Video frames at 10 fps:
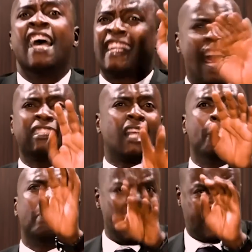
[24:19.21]
Rasa
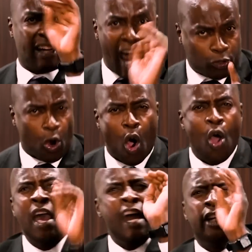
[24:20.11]
Bhachi rako.
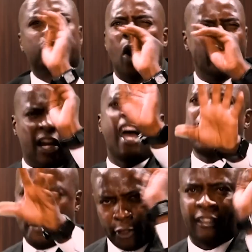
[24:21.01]
It won't
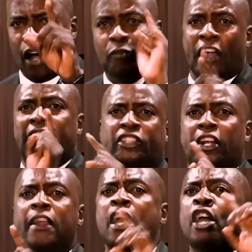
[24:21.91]
earn you salvation.